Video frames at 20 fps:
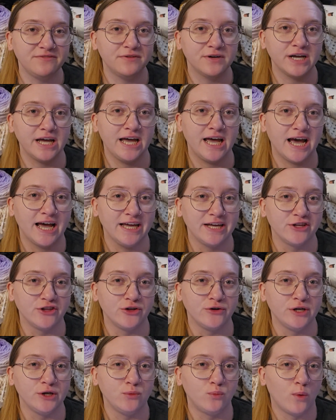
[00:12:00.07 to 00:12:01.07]
forget I
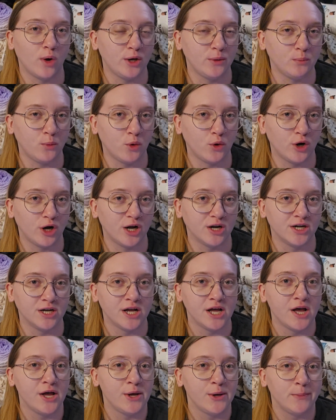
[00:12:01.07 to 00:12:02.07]
included one more
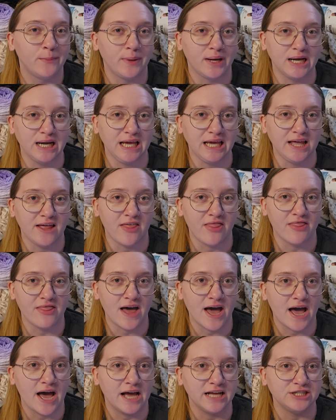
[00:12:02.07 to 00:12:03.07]
bunny
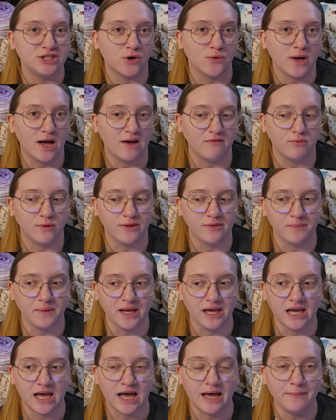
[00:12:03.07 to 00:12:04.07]
that I don't have with
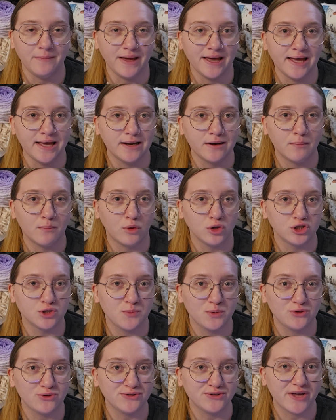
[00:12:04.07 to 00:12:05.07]
me. I made
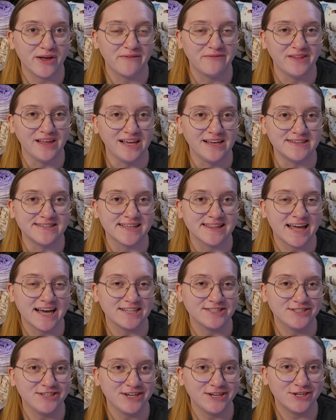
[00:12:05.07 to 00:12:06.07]
multiple of these
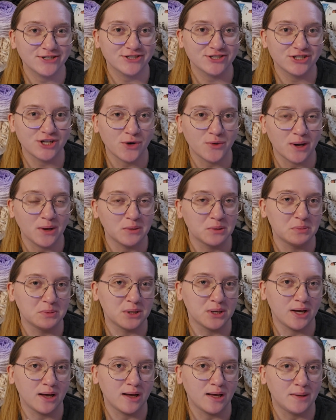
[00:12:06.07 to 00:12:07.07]
last year, so I will
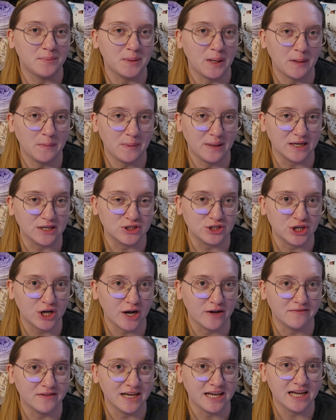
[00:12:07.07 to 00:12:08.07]
put up a picture
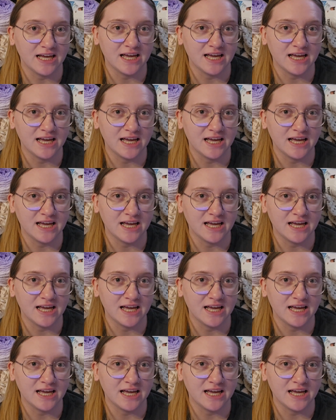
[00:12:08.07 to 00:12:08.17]
of it.